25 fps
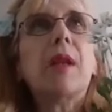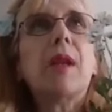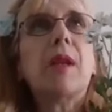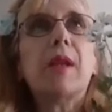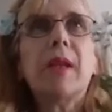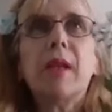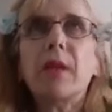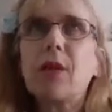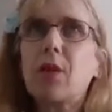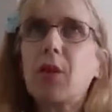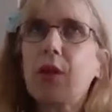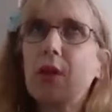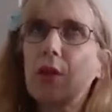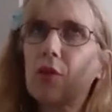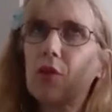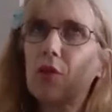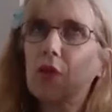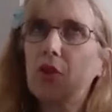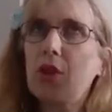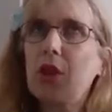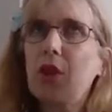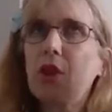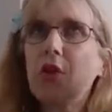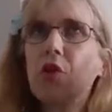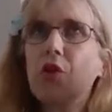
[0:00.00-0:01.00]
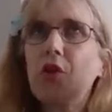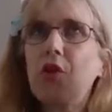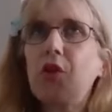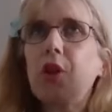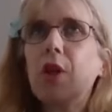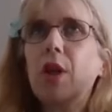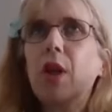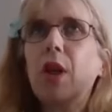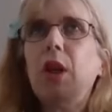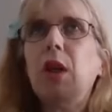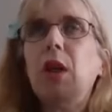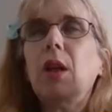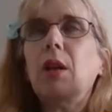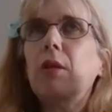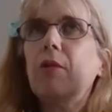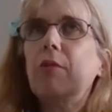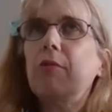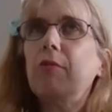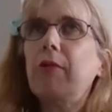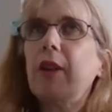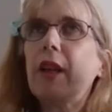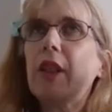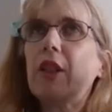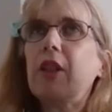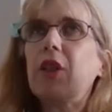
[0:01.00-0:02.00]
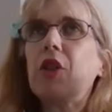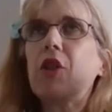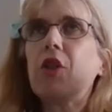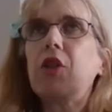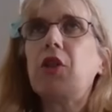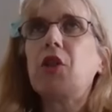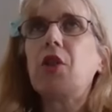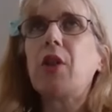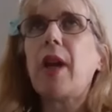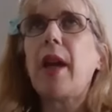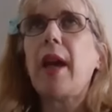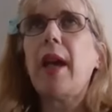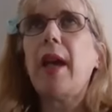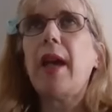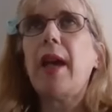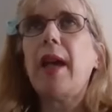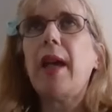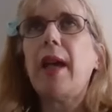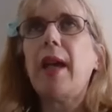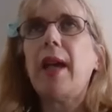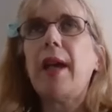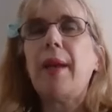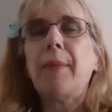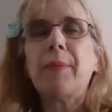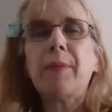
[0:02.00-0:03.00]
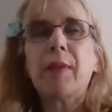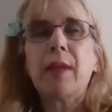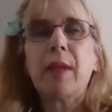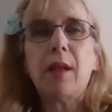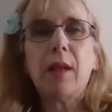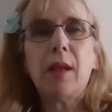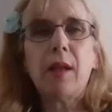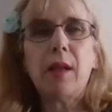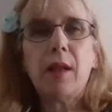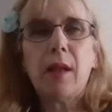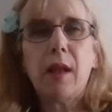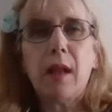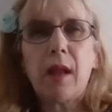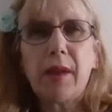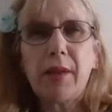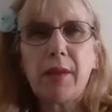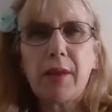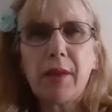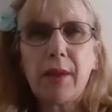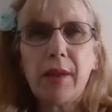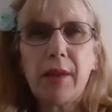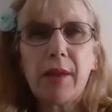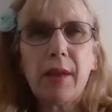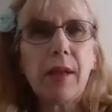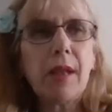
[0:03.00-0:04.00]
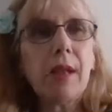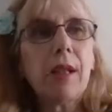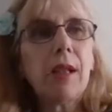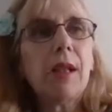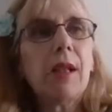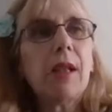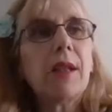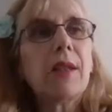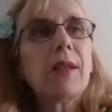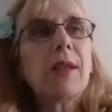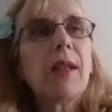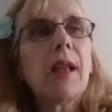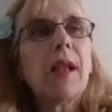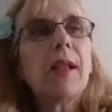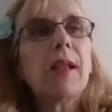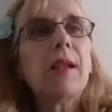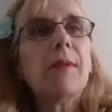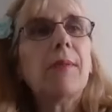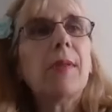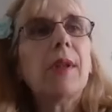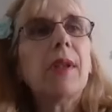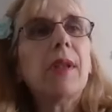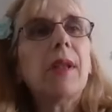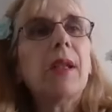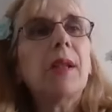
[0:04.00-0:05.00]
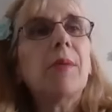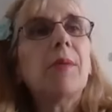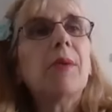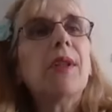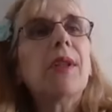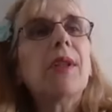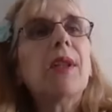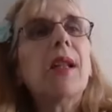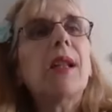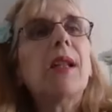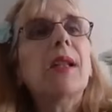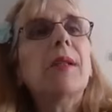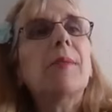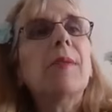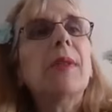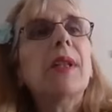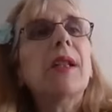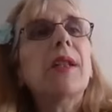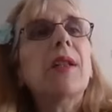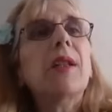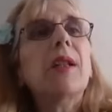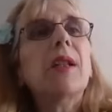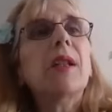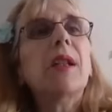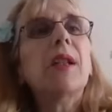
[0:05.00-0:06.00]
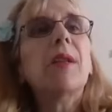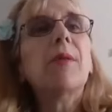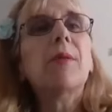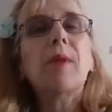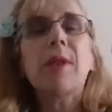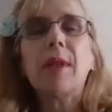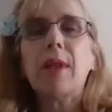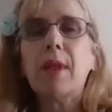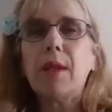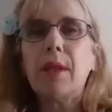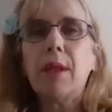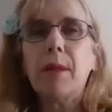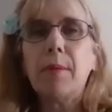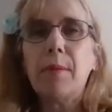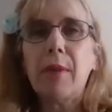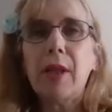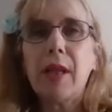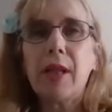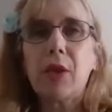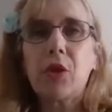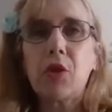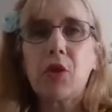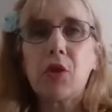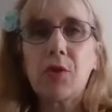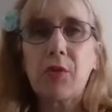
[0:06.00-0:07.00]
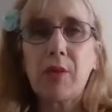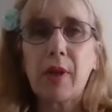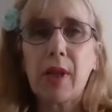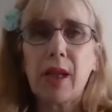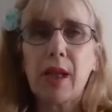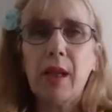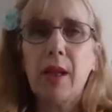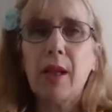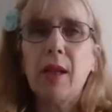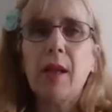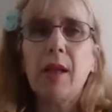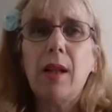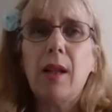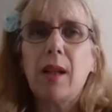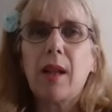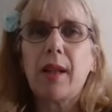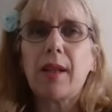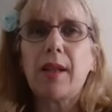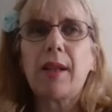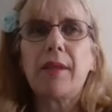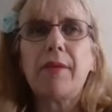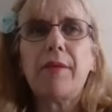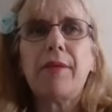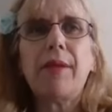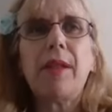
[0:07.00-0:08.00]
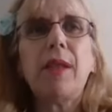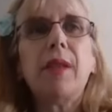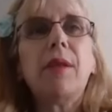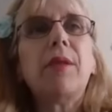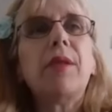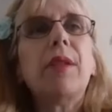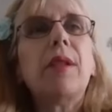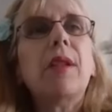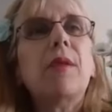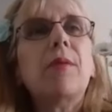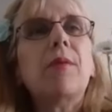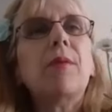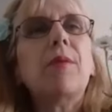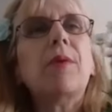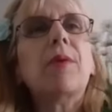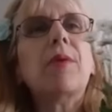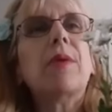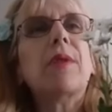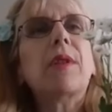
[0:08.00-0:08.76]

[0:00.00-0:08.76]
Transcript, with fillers: and he's got ginger reddish hair and he's telling he was telling me that he was in the military and i feel that